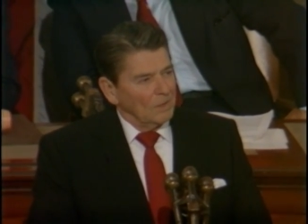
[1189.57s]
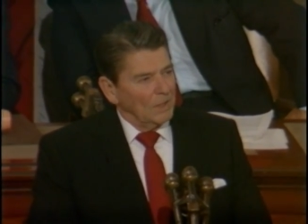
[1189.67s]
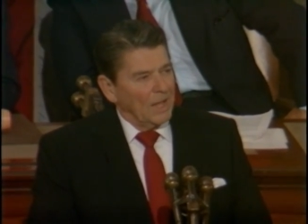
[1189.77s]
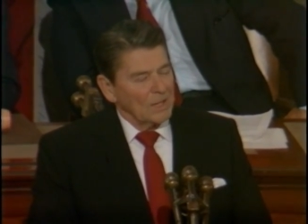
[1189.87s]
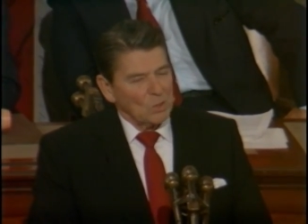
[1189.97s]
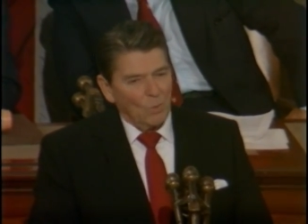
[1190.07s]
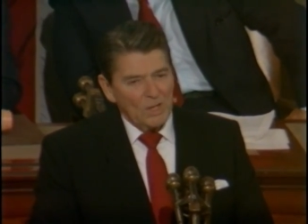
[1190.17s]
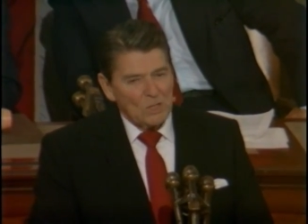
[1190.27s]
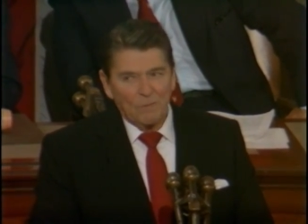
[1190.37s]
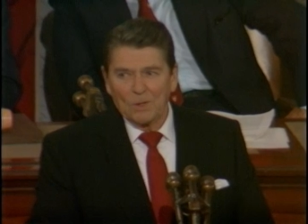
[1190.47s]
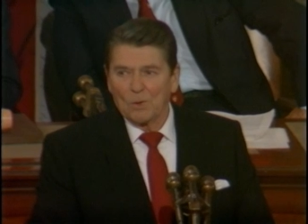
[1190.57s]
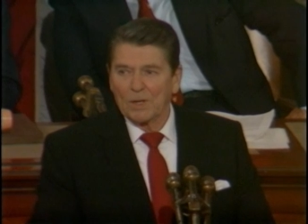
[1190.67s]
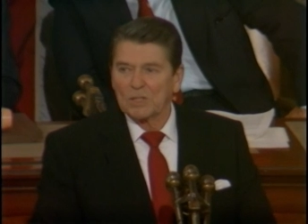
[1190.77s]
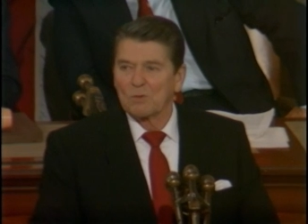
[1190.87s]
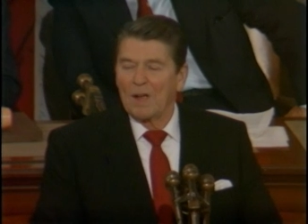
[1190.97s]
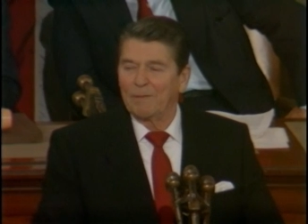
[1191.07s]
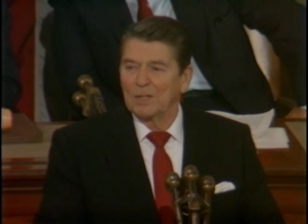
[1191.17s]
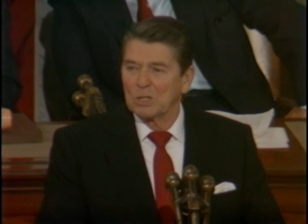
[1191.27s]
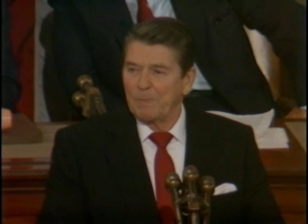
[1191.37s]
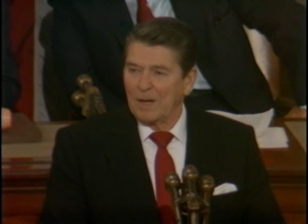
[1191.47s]
against wasteful or
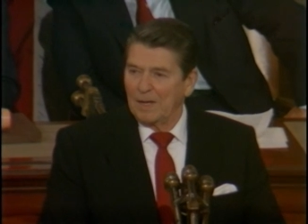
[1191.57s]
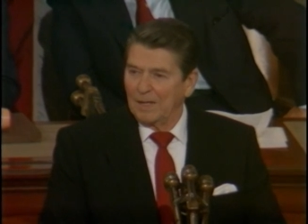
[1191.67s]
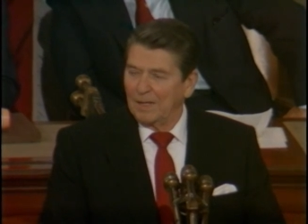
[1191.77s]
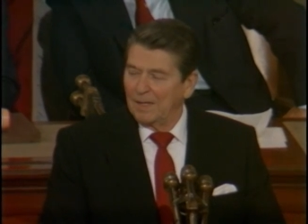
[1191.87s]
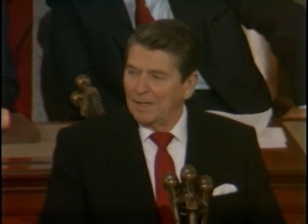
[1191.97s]
extravagant spending.